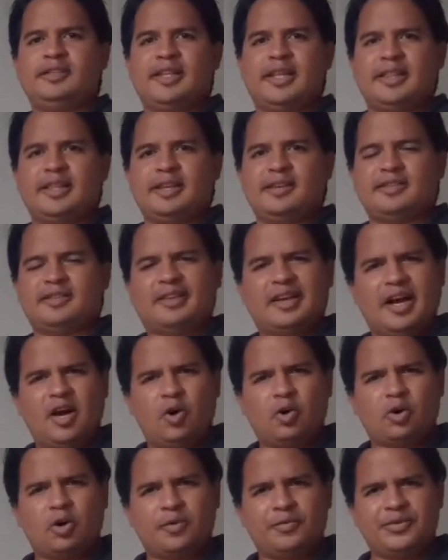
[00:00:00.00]
that the
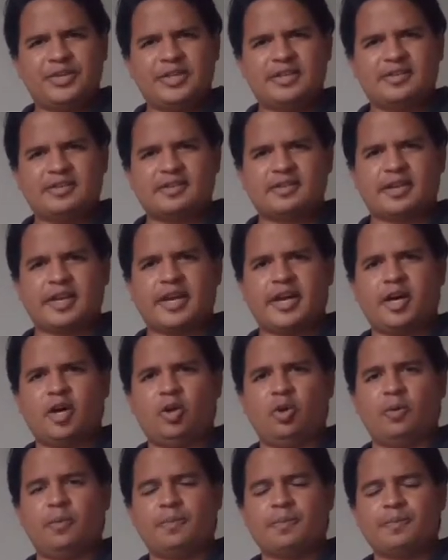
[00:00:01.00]
sound of this
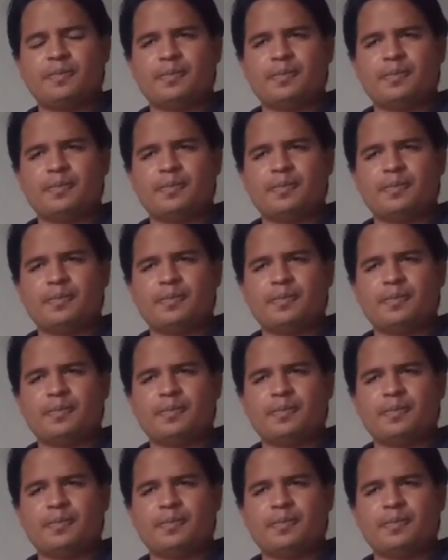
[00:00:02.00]
scale,